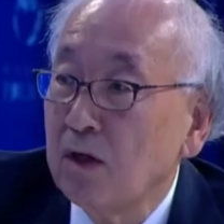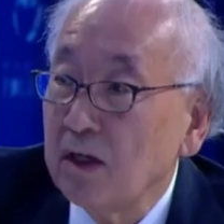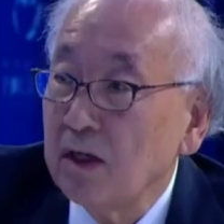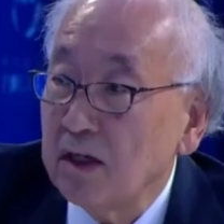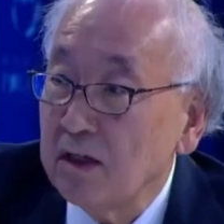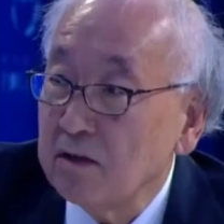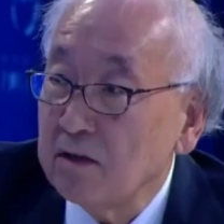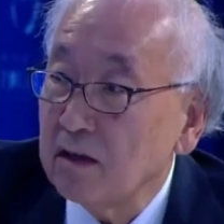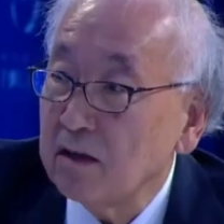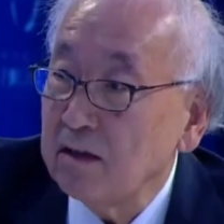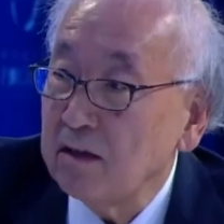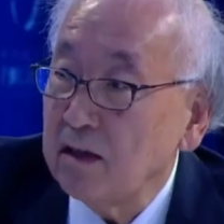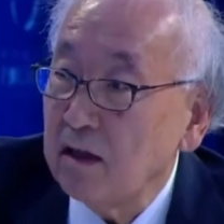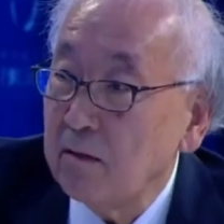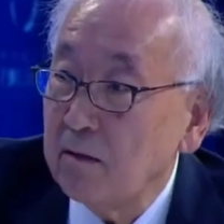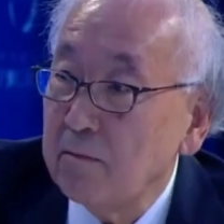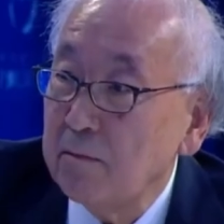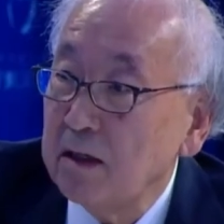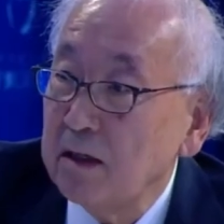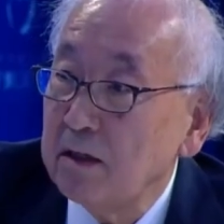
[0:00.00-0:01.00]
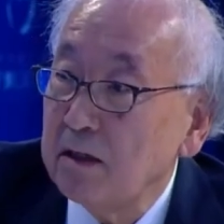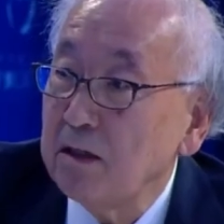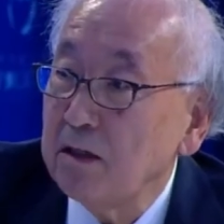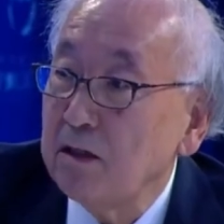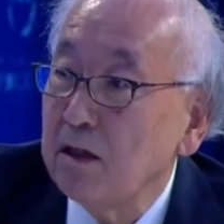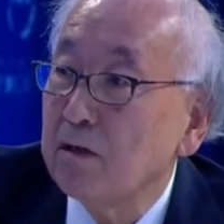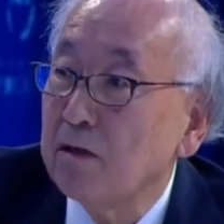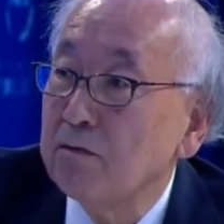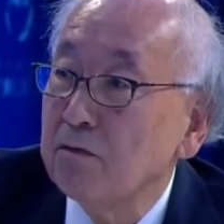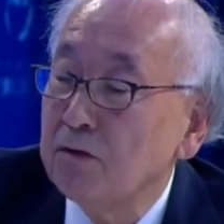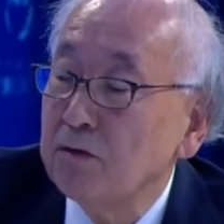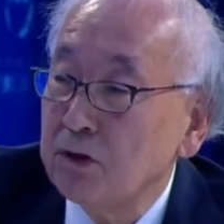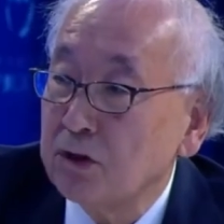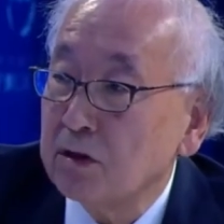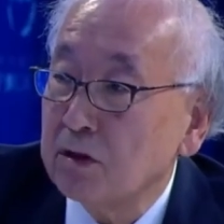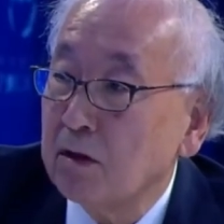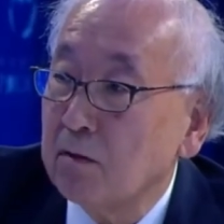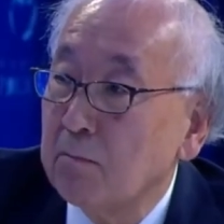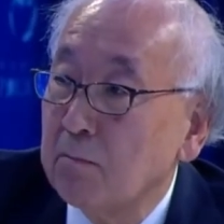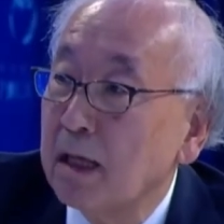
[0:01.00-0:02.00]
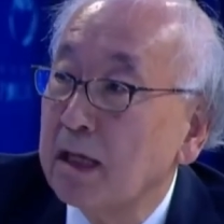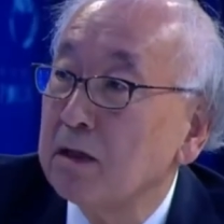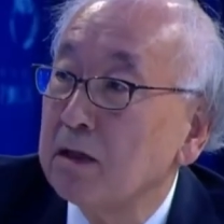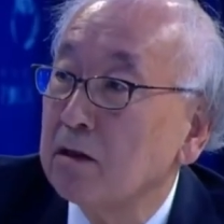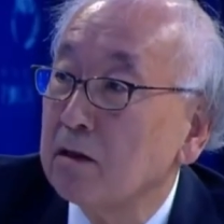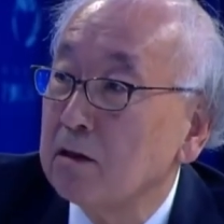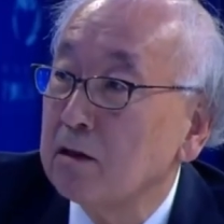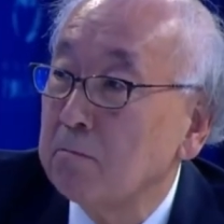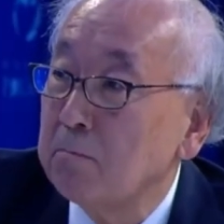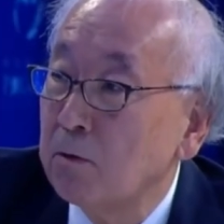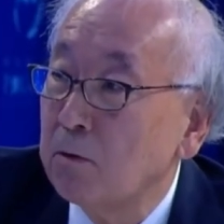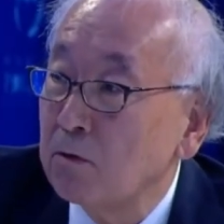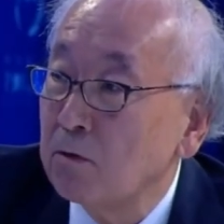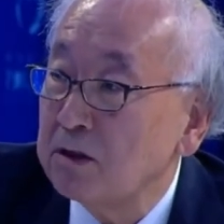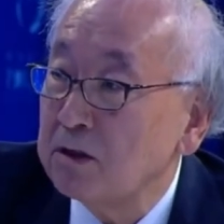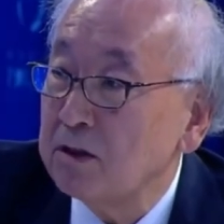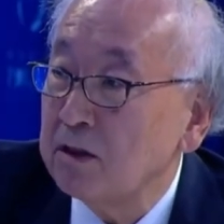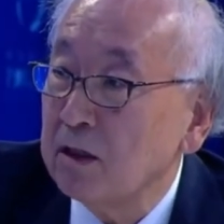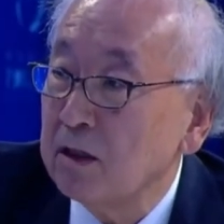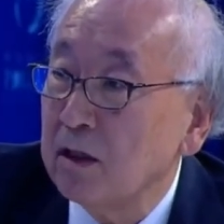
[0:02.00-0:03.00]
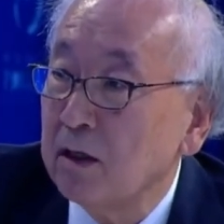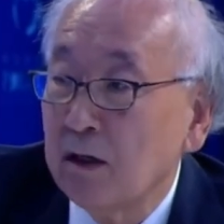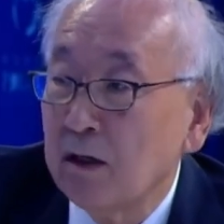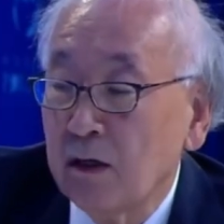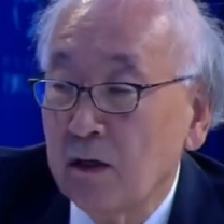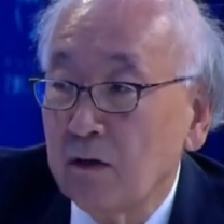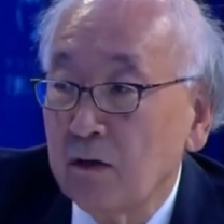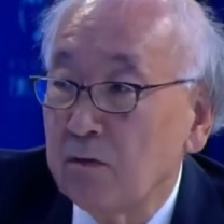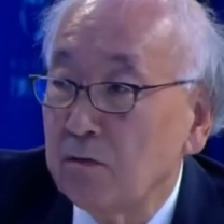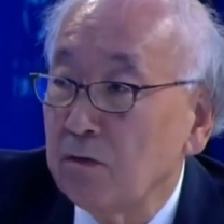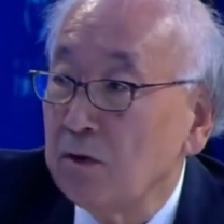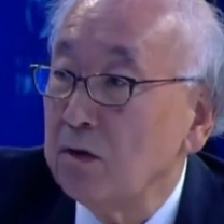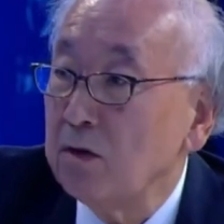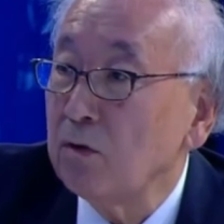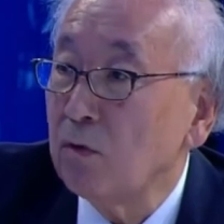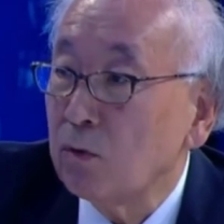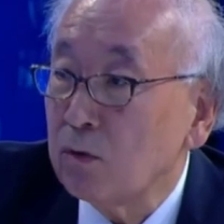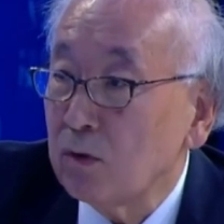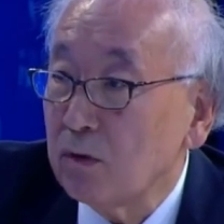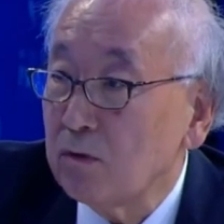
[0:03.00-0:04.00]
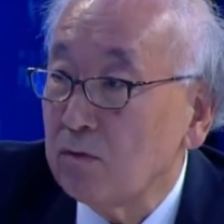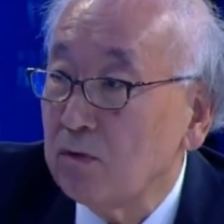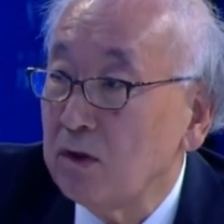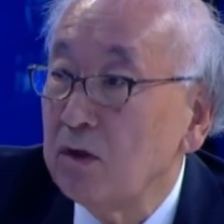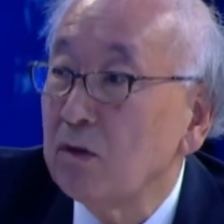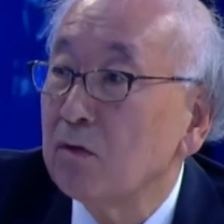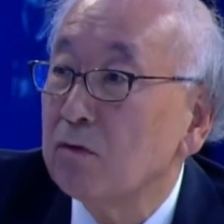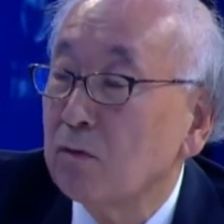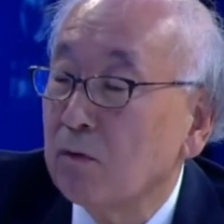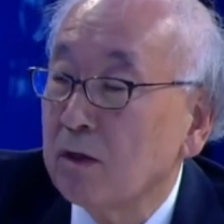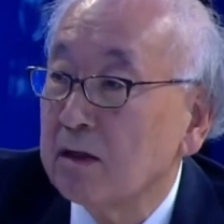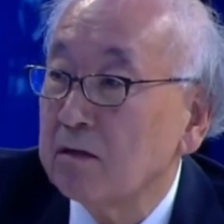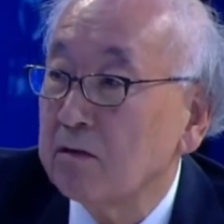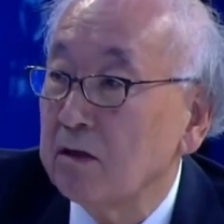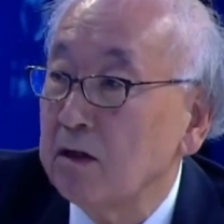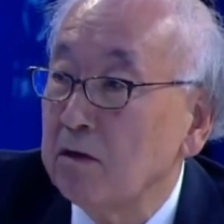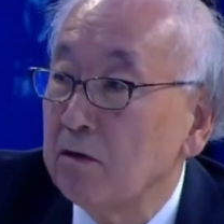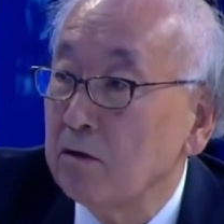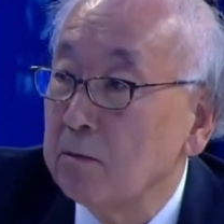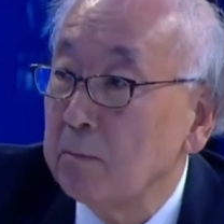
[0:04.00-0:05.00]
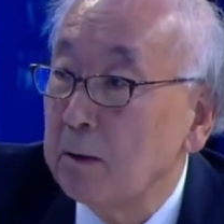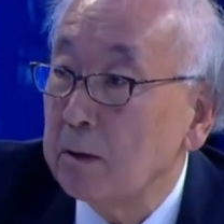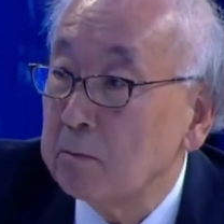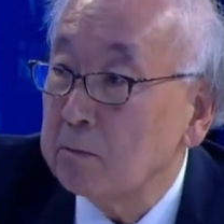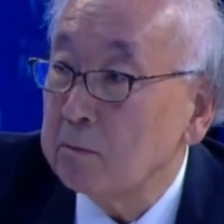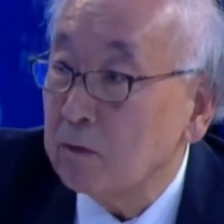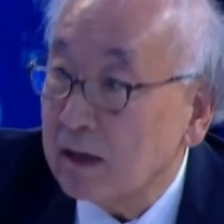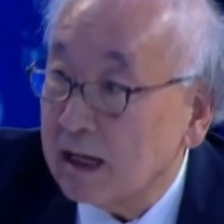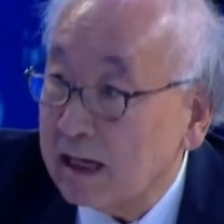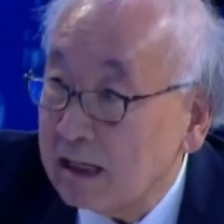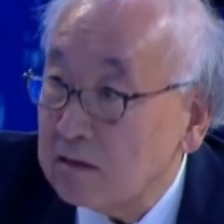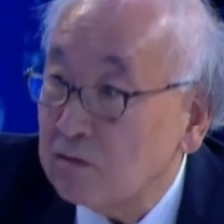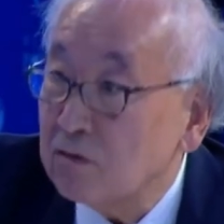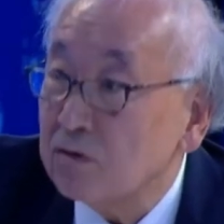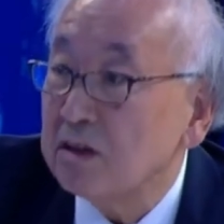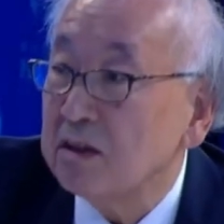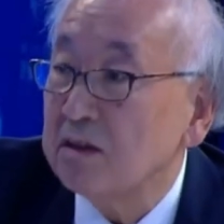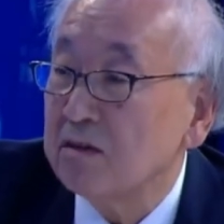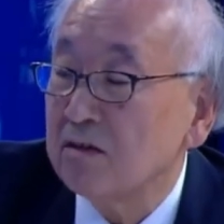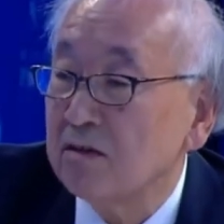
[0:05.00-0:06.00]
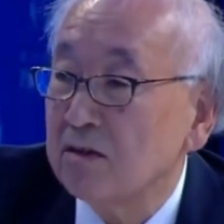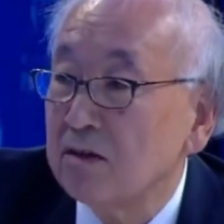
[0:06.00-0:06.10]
in the very near future, monetary policy will not work in developed countries.